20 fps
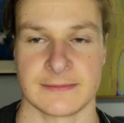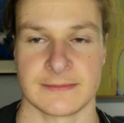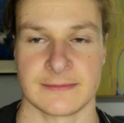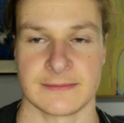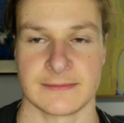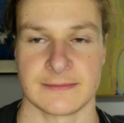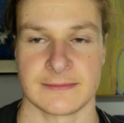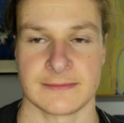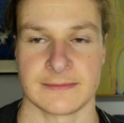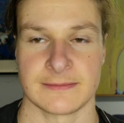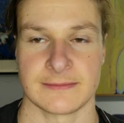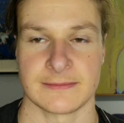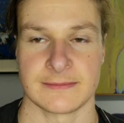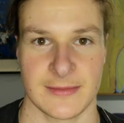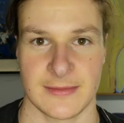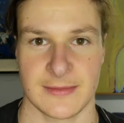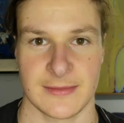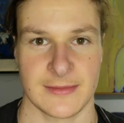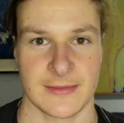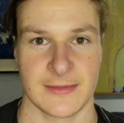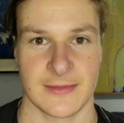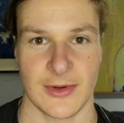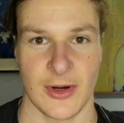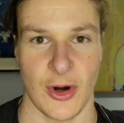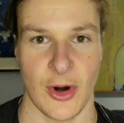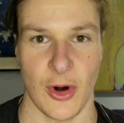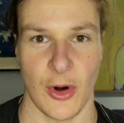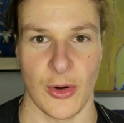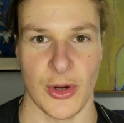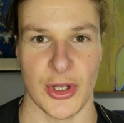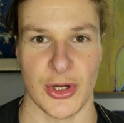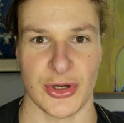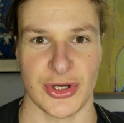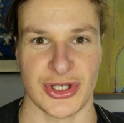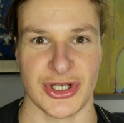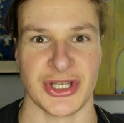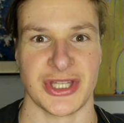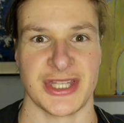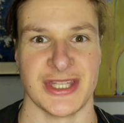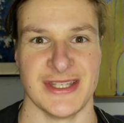in,
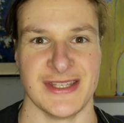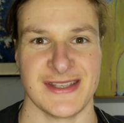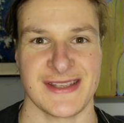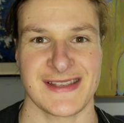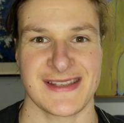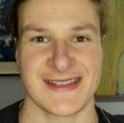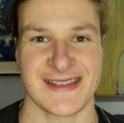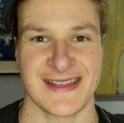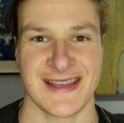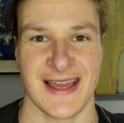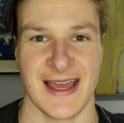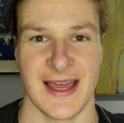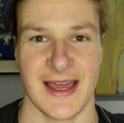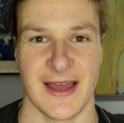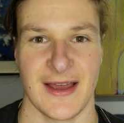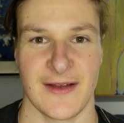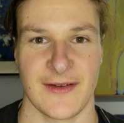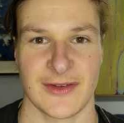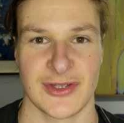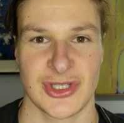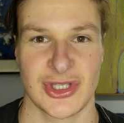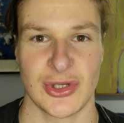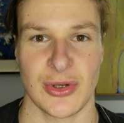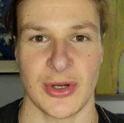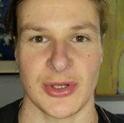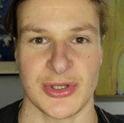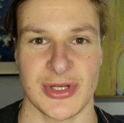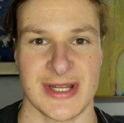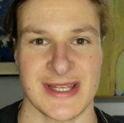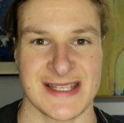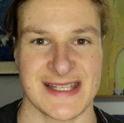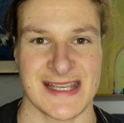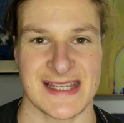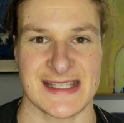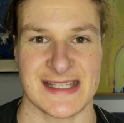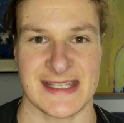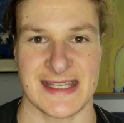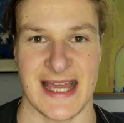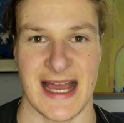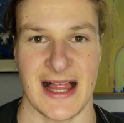Oreo cookies,
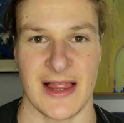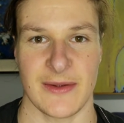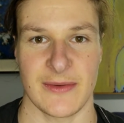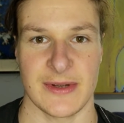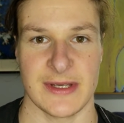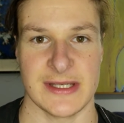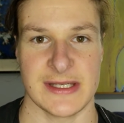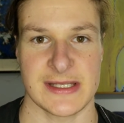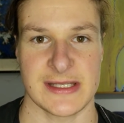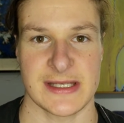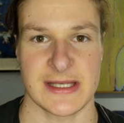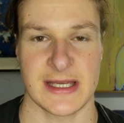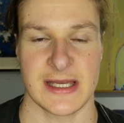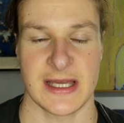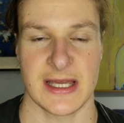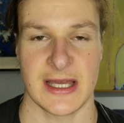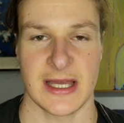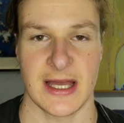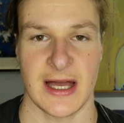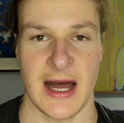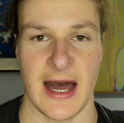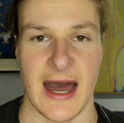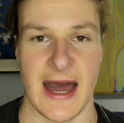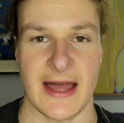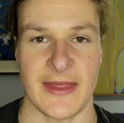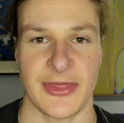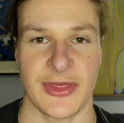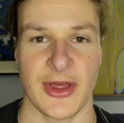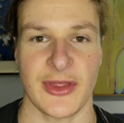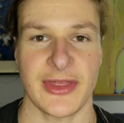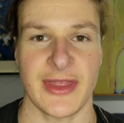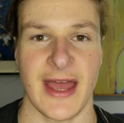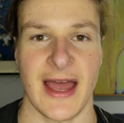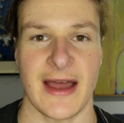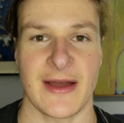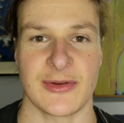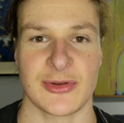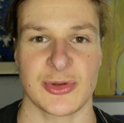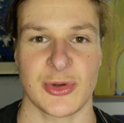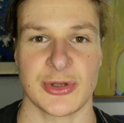260 calories. I thought
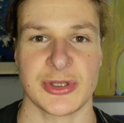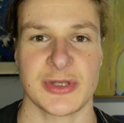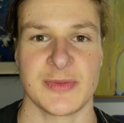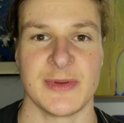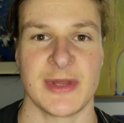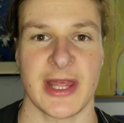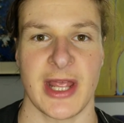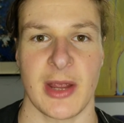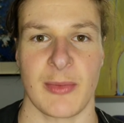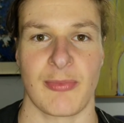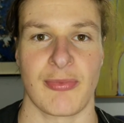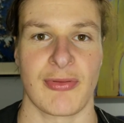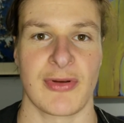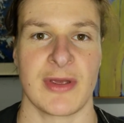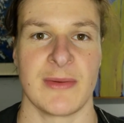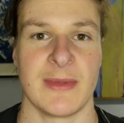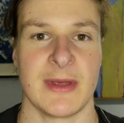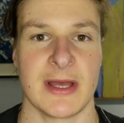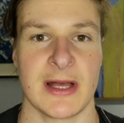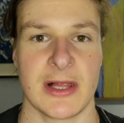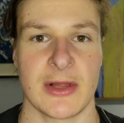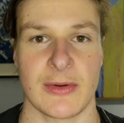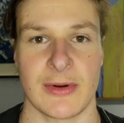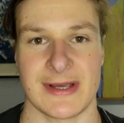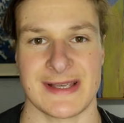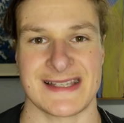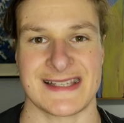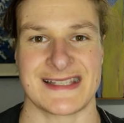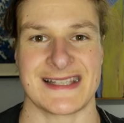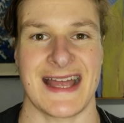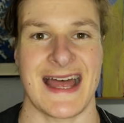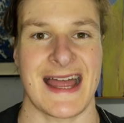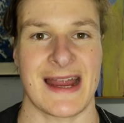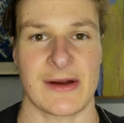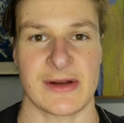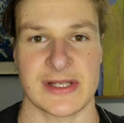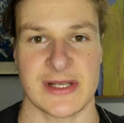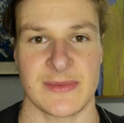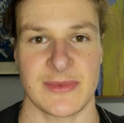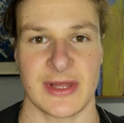I was going to be like a pre-meal or a
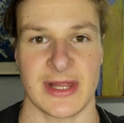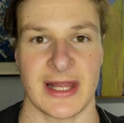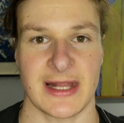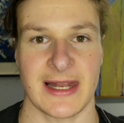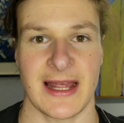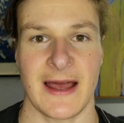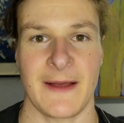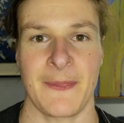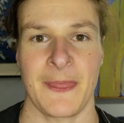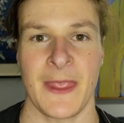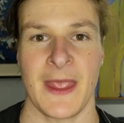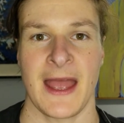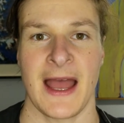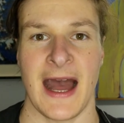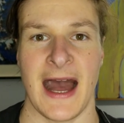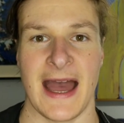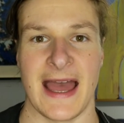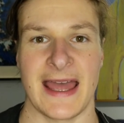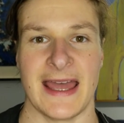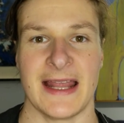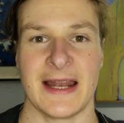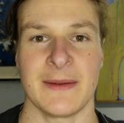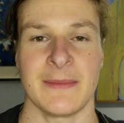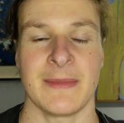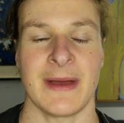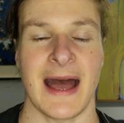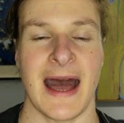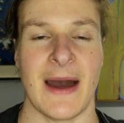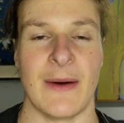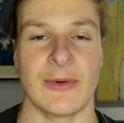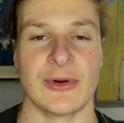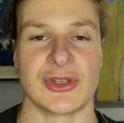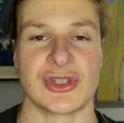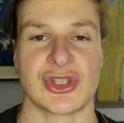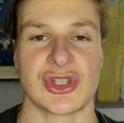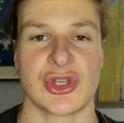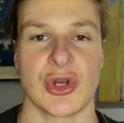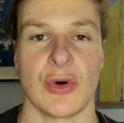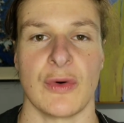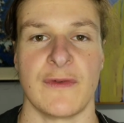snack or something like that. I ate them. I
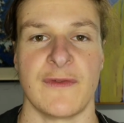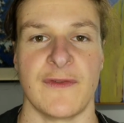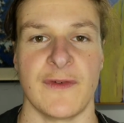was so